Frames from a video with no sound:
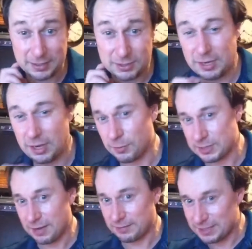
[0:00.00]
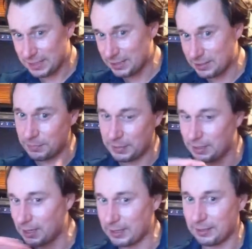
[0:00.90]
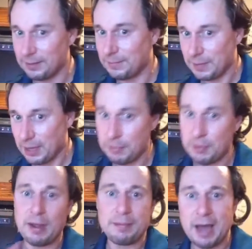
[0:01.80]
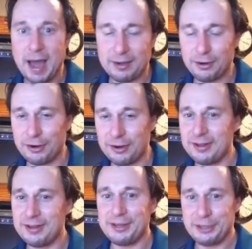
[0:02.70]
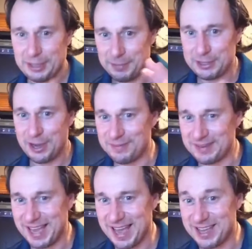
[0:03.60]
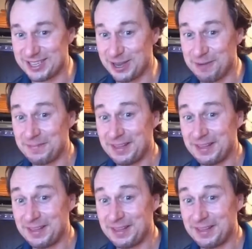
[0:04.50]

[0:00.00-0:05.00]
So I almost have to say something like, I'll be right back, or give me time to catch up.